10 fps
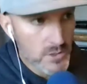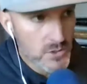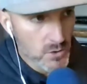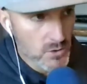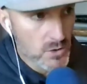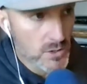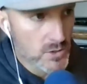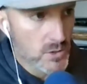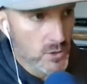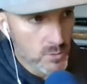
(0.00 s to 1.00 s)

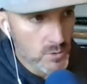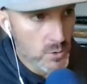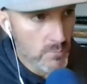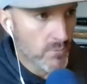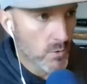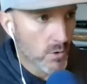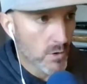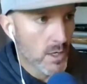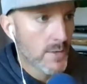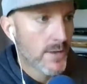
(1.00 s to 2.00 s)
searches YouTube
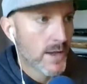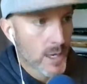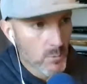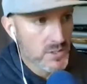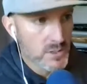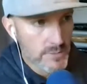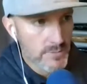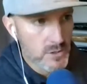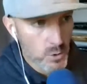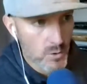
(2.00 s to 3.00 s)
for I want to live
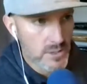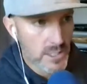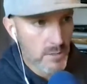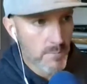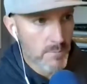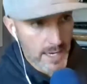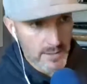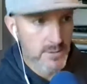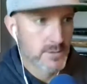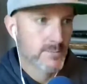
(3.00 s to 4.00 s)
in Georgetown,
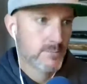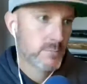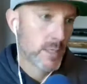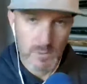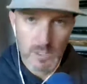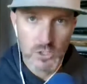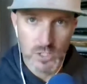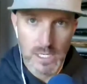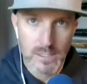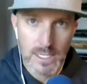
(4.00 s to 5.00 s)
Mass,
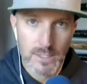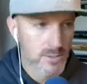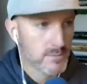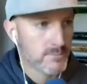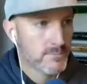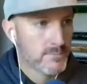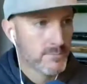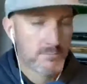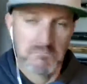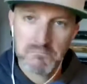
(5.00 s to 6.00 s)
population 8,000.
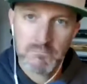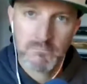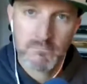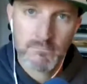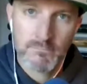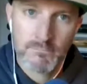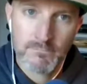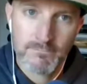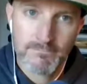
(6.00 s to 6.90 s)
Are you